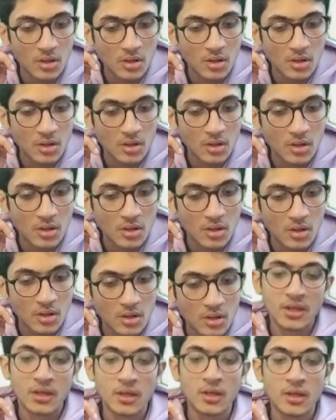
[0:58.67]
Okay.
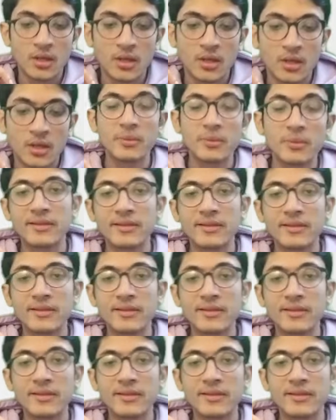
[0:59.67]
So
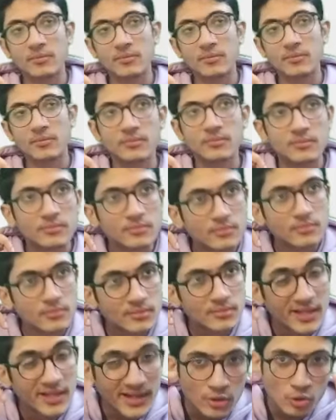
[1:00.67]
basically, there
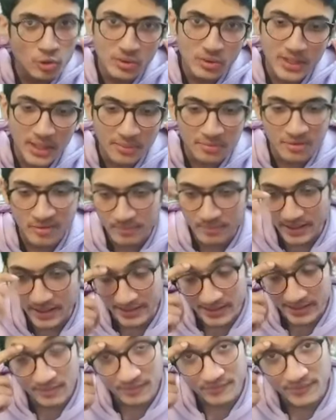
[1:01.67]
are two types of
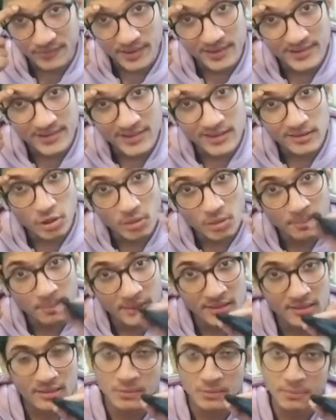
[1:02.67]
market. First is your principal